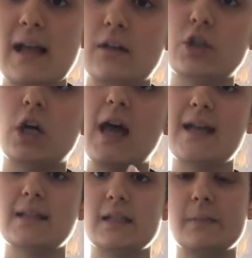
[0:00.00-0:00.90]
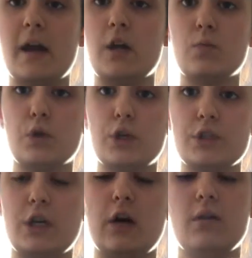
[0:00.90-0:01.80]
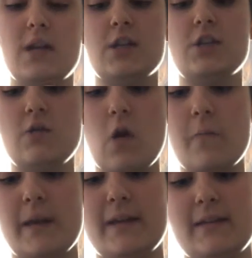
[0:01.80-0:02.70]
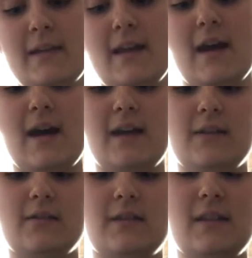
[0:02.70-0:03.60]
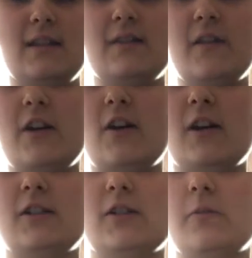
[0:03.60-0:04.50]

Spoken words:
is Haldol, hasn't expired, we're good to go. So you open. This is very hard to